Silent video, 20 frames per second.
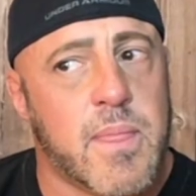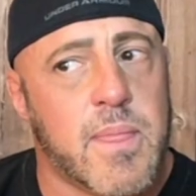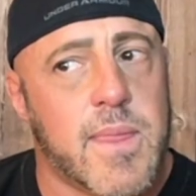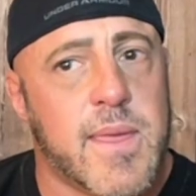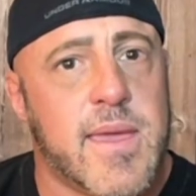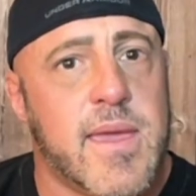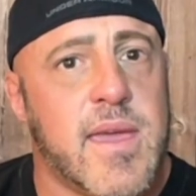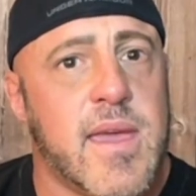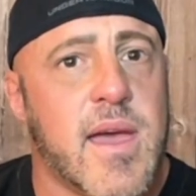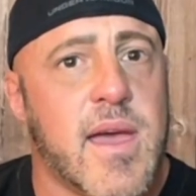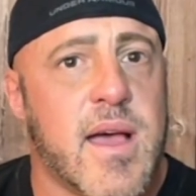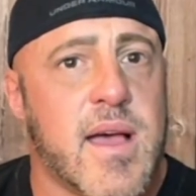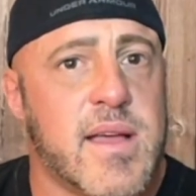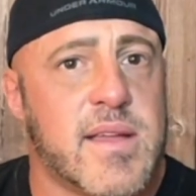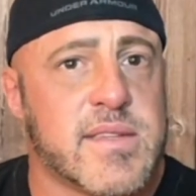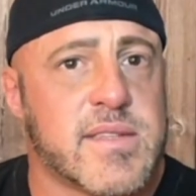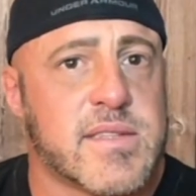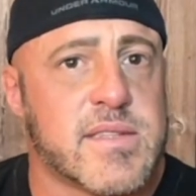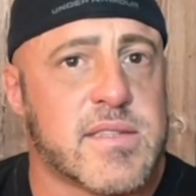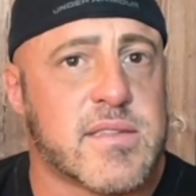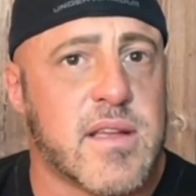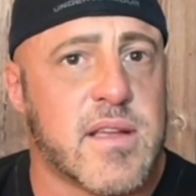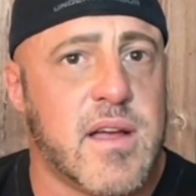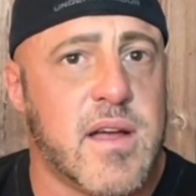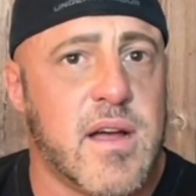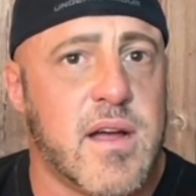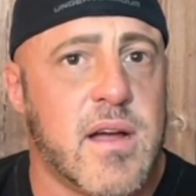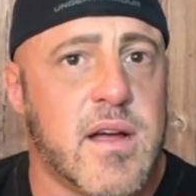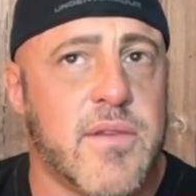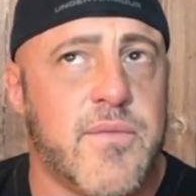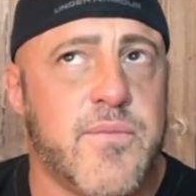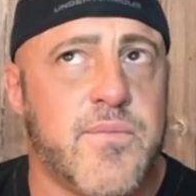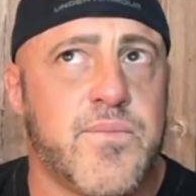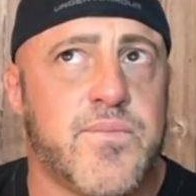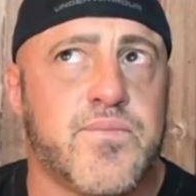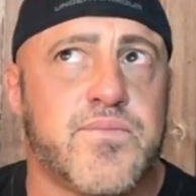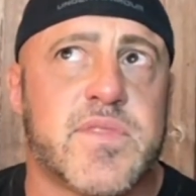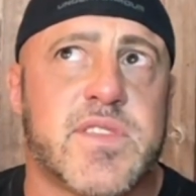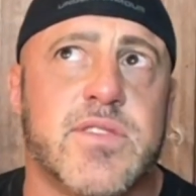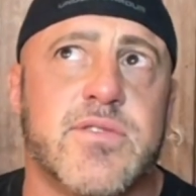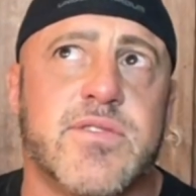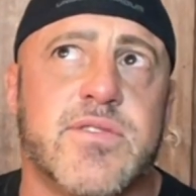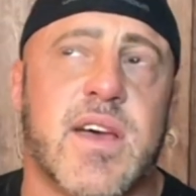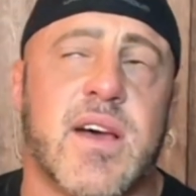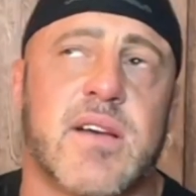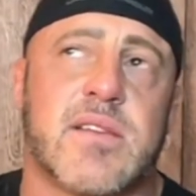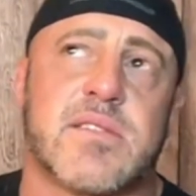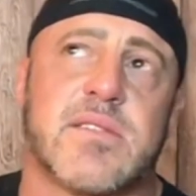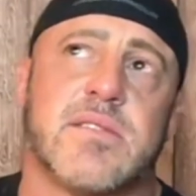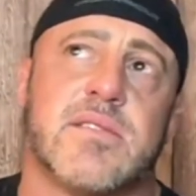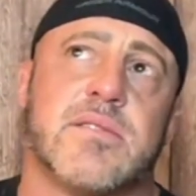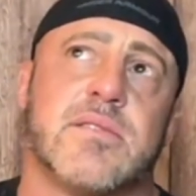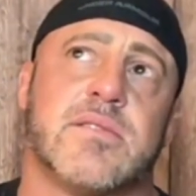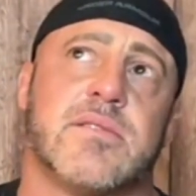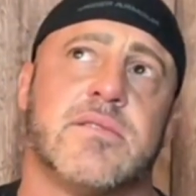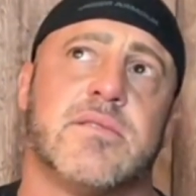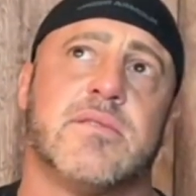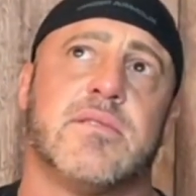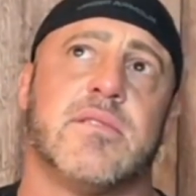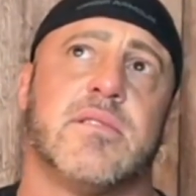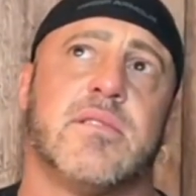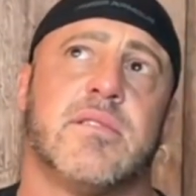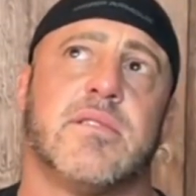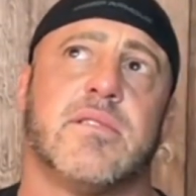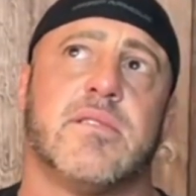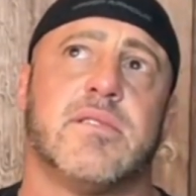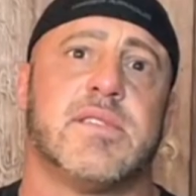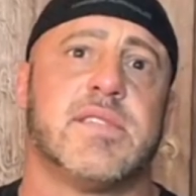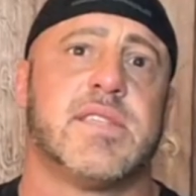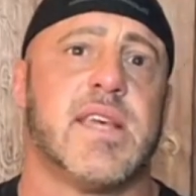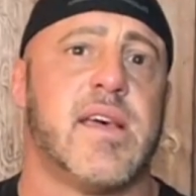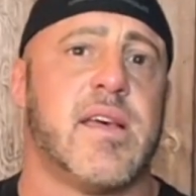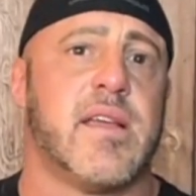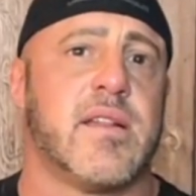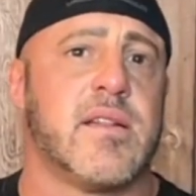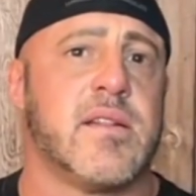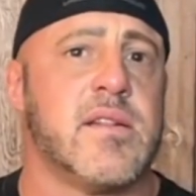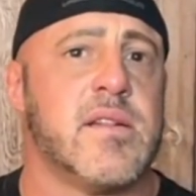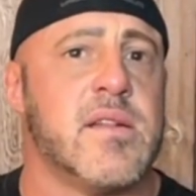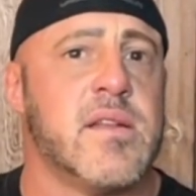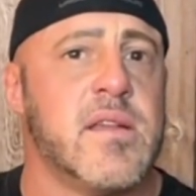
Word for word: Yes, um, two thousand ten.